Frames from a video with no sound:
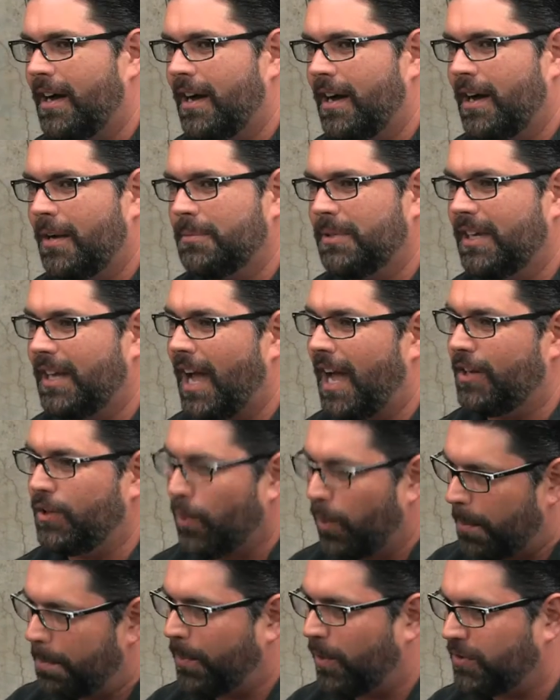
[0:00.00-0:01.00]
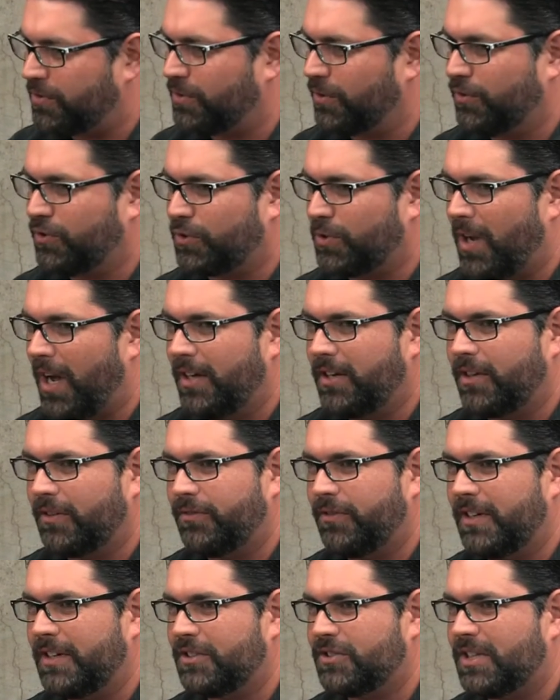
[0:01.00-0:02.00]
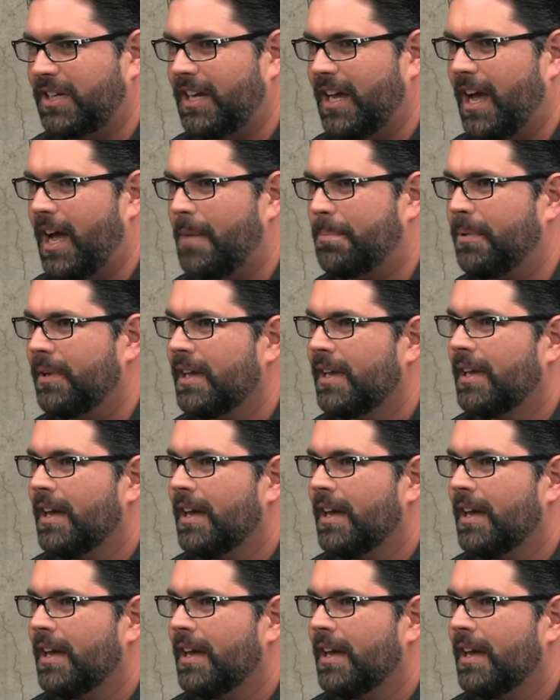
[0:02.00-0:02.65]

You got your personal truck you're finishing up.